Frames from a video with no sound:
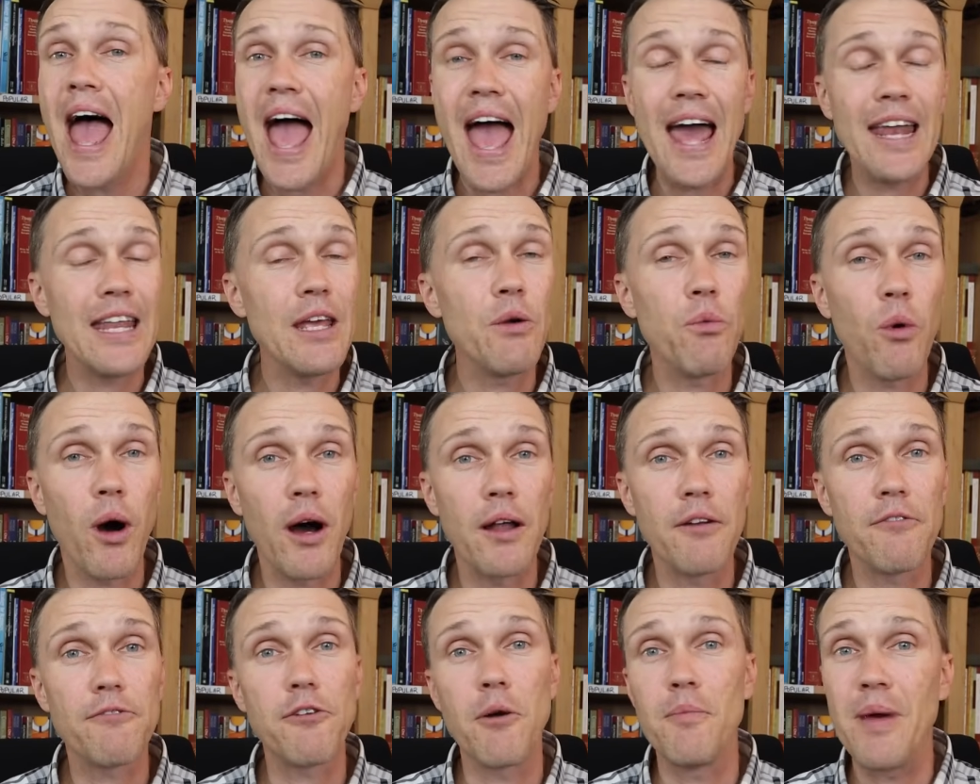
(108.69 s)

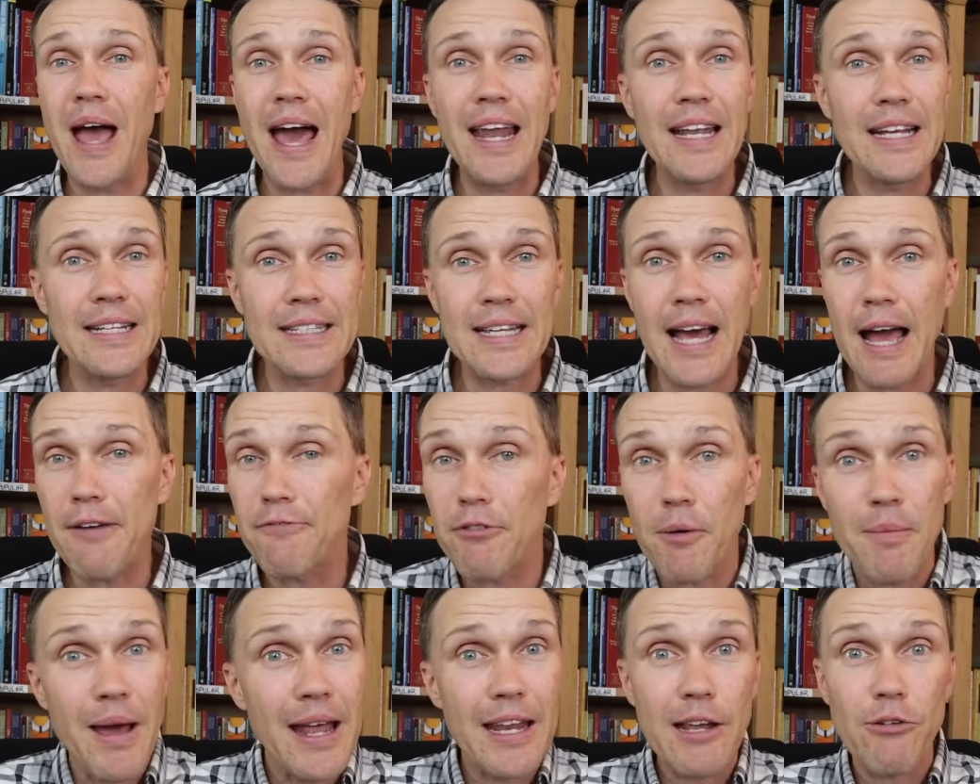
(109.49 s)
Anyone from any
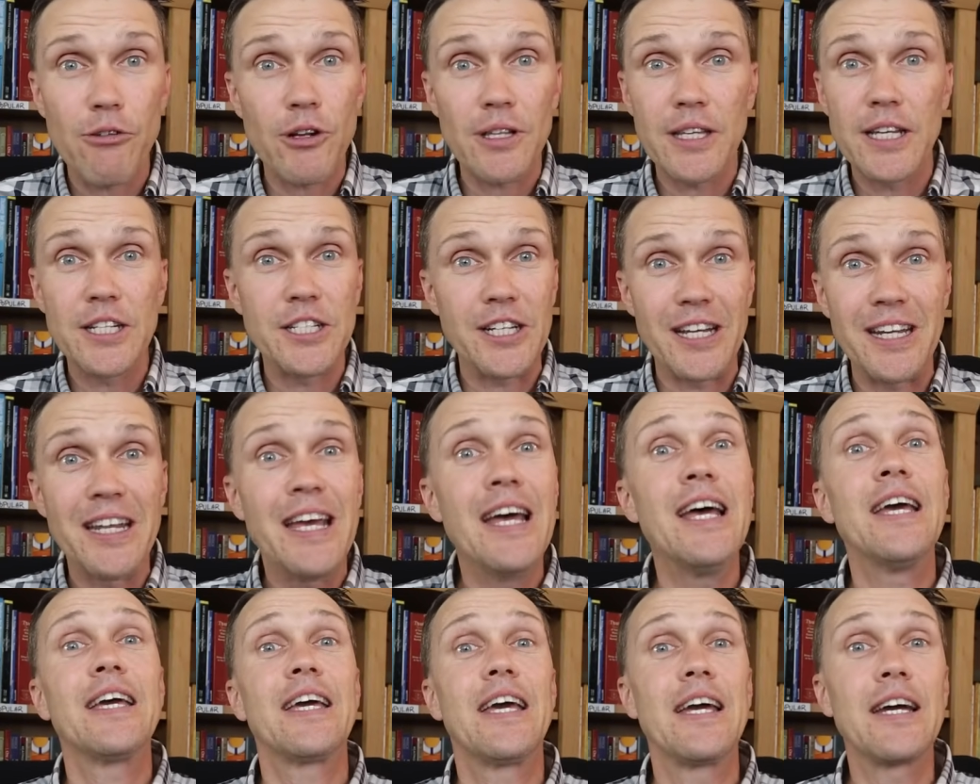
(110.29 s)
time, from any
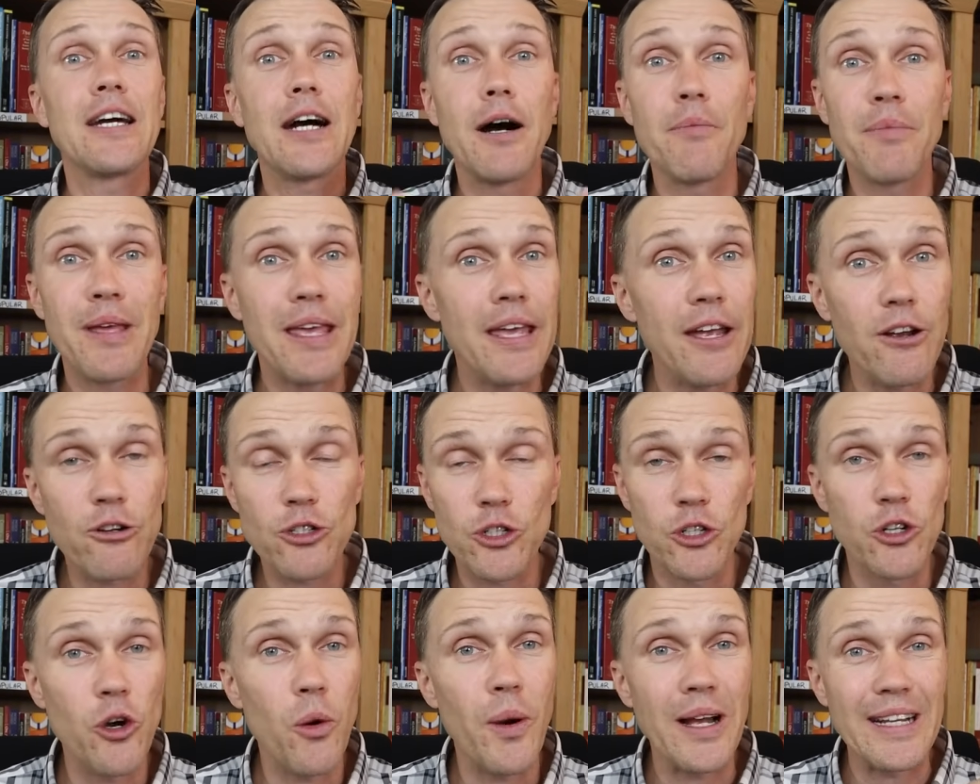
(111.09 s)
religion, can come
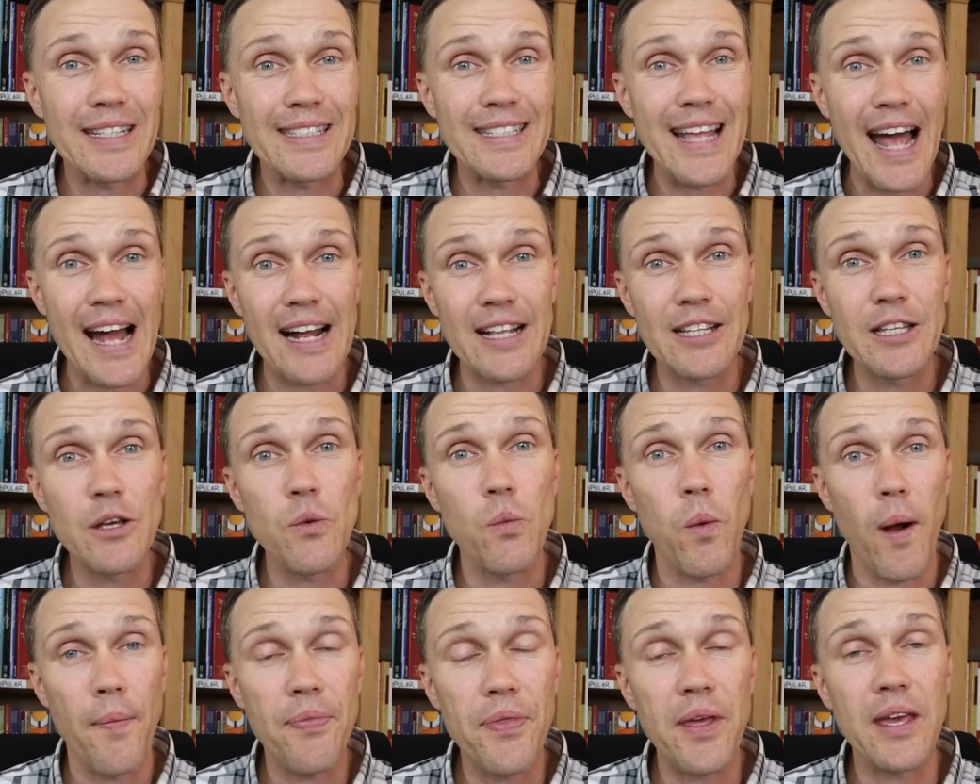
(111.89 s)
here to know
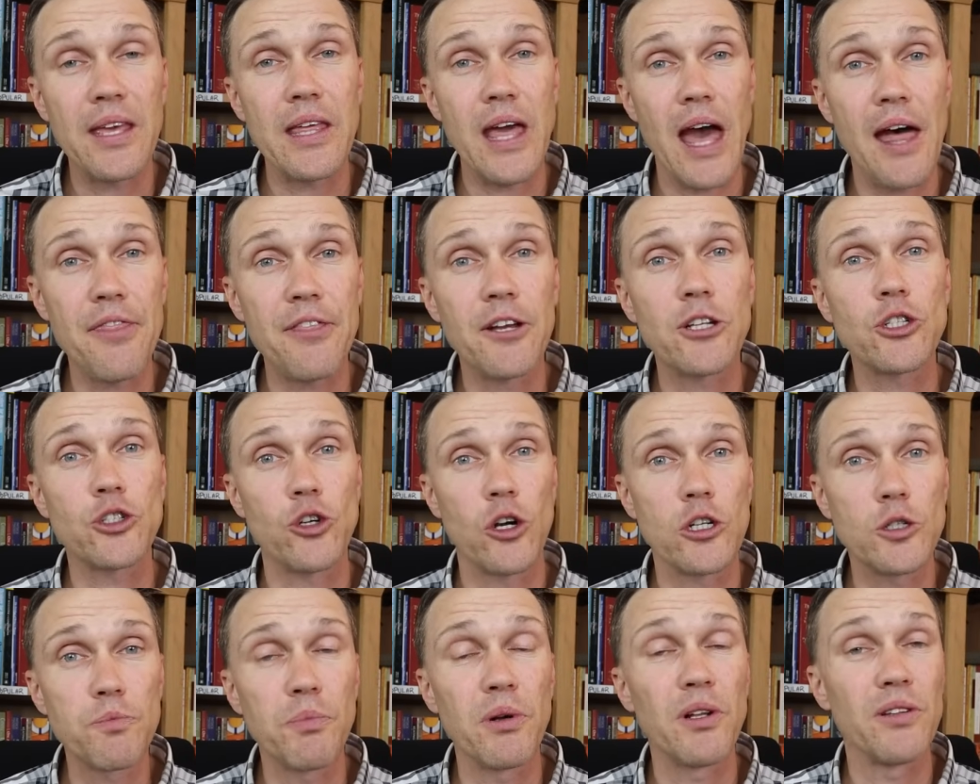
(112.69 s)
exactly what the Catholic
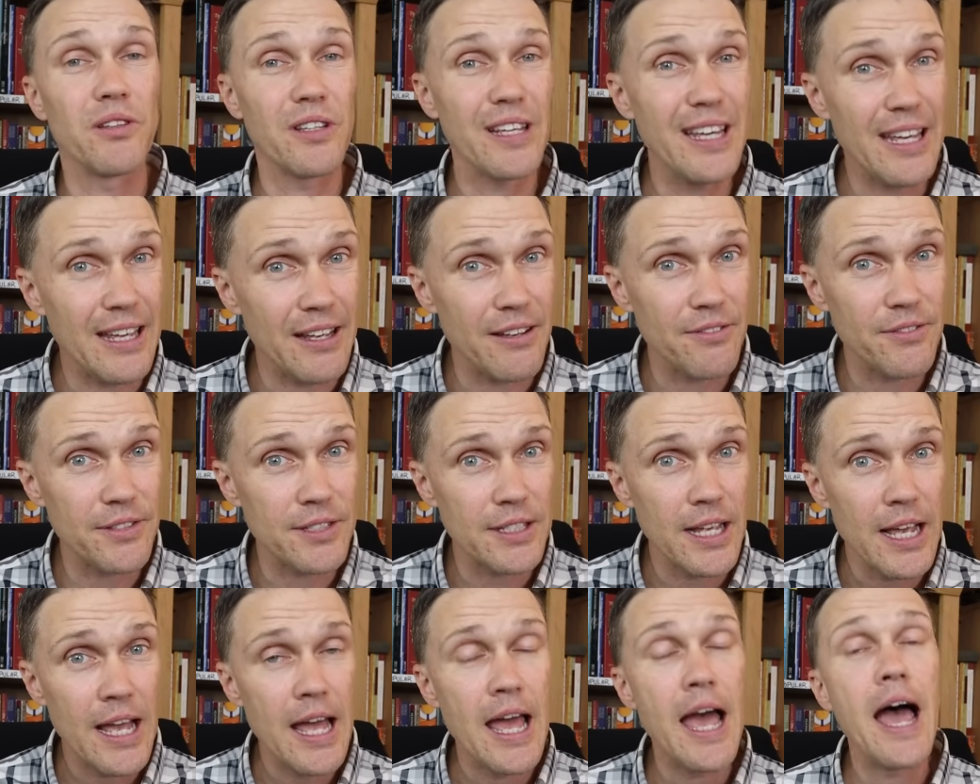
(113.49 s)
Church
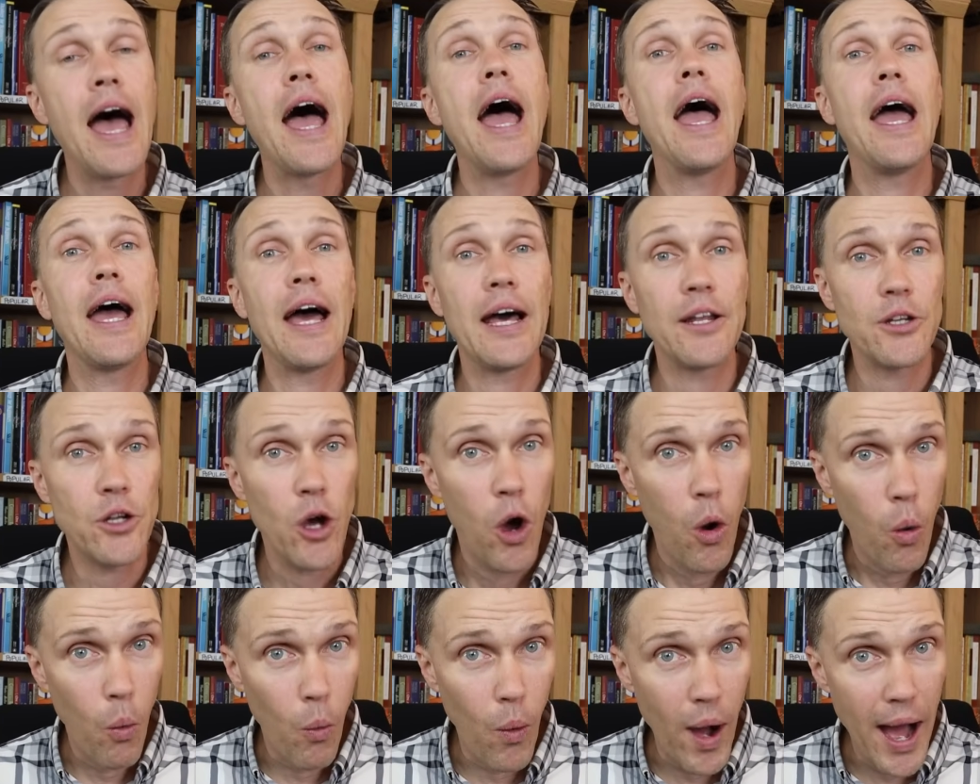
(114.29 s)
believes
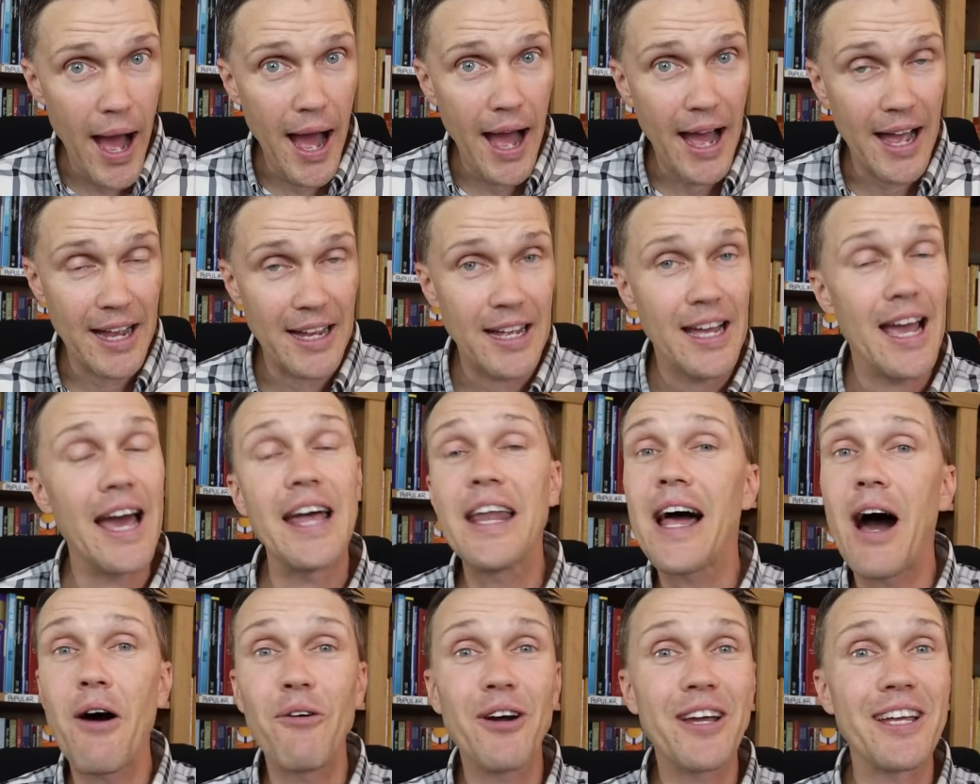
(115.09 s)
and why
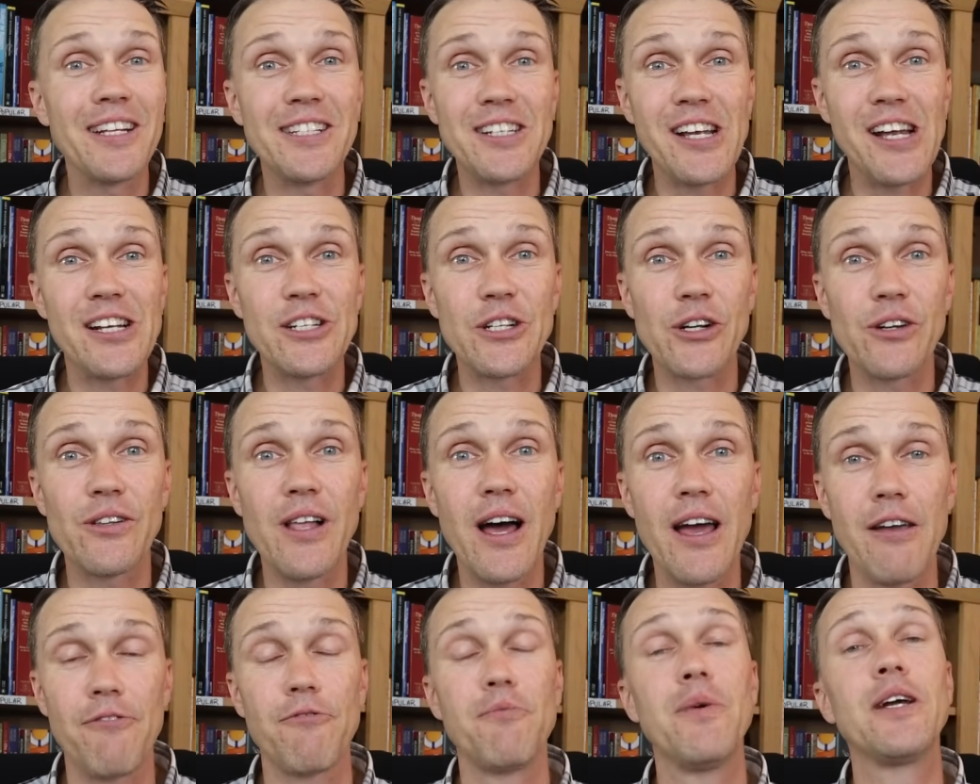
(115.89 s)
and how it can change your
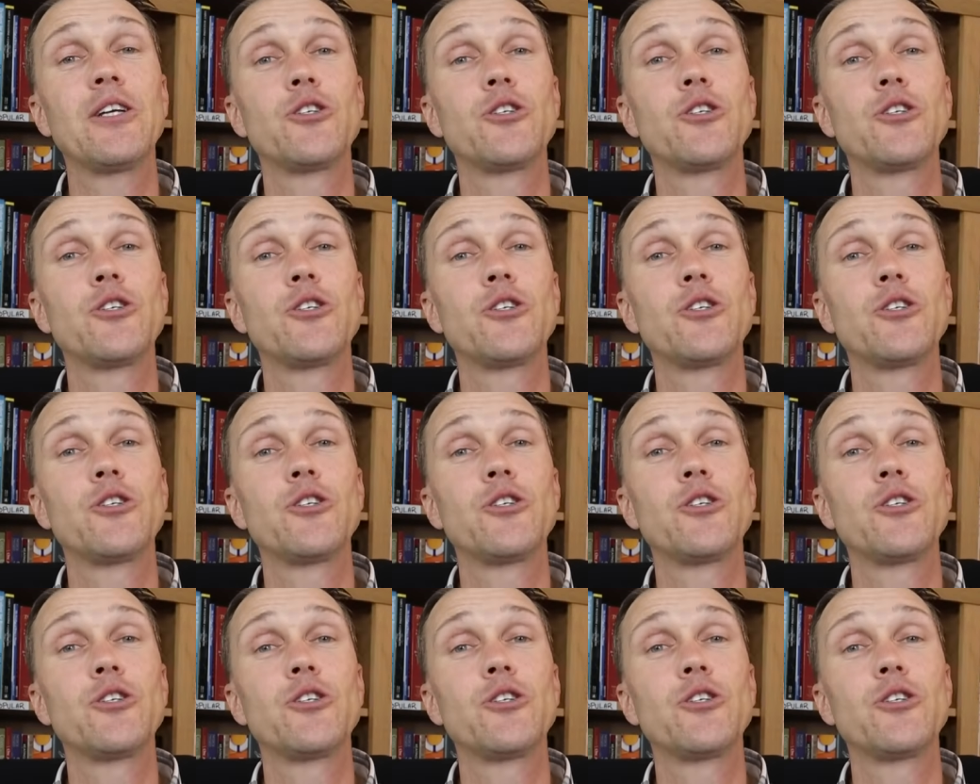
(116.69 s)
life.